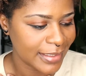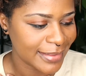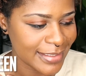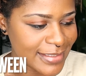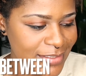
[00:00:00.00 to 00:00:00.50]

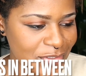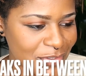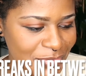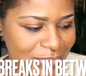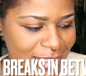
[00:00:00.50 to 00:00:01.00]
this is
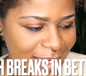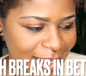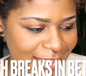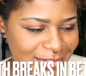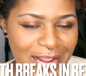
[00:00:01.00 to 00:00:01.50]

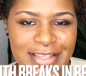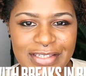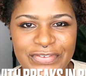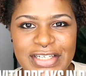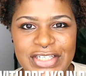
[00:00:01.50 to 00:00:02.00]
Tuesday, so I
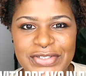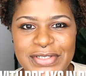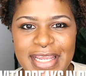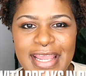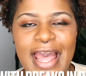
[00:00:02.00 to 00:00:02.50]
just finished
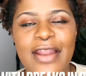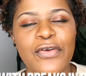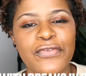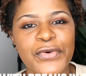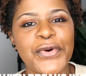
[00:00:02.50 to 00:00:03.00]
today, and
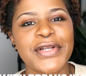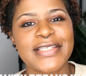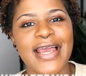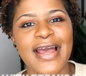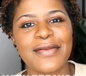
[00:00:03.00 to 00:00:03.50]
of course
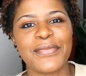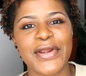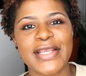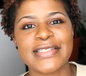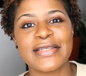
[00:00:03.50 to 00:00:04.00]
I had
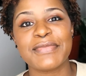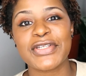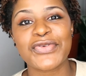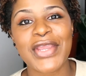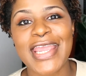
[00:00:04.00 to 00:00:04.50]
breaks in
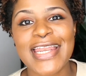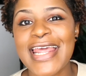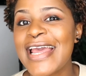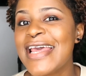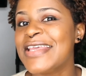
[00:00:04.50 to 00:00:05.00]

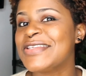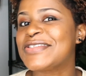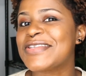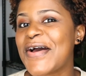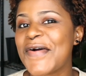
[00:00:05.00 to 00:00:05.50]
between.
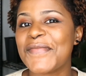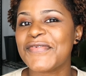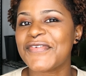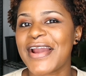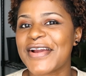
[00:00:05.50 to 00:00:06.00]
So
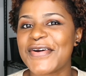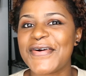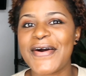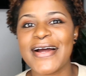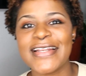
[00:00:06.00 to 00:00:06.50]
before I go
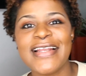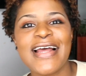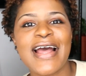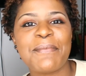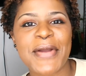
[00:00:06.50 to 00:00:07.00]
on,
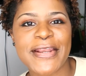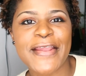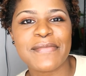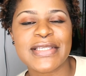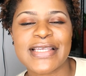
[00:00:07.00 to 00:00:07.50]
my
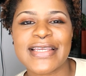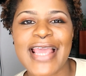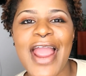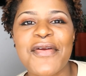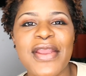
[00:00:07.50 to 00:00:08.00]
name is
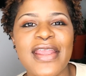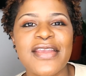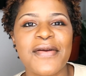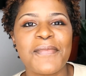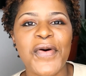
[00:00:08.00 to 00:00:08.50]
Ekari.
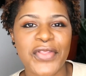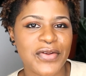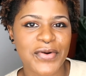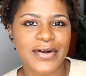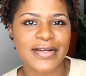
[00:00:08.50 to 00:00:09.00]
You're more
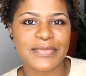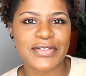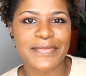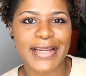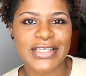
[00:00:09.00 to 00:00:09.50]
than welcome
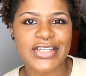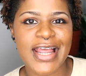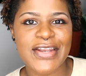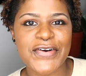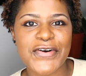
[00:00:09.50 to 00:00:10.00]
to my
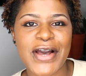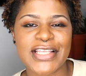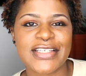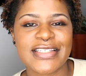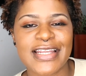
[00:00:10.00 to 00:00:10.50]
channel. I
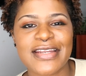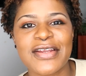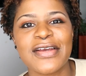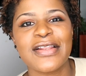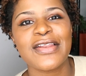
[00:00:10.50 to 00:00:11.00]
just started
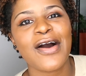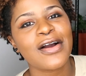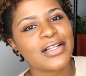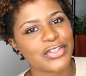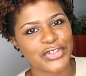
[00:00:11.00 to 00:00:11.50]
a
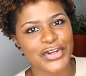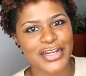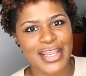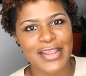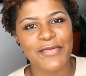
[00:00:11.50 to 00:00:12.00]
lock
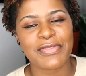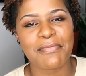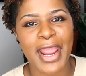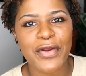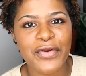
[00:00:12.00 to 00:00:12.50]
journey with
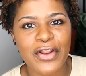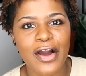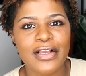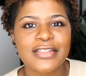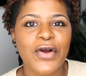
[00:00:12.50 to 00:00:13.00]

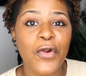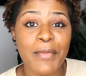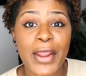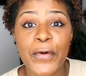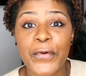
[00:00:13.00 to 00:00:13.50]
Microlocs on
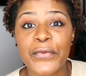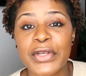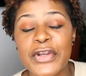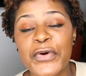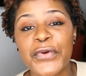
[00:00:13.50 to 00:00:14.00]
my own with
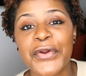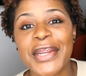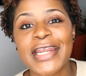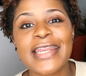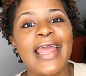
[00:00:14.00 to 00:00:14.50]
no
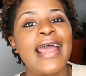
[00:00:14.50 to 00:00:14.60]
grid,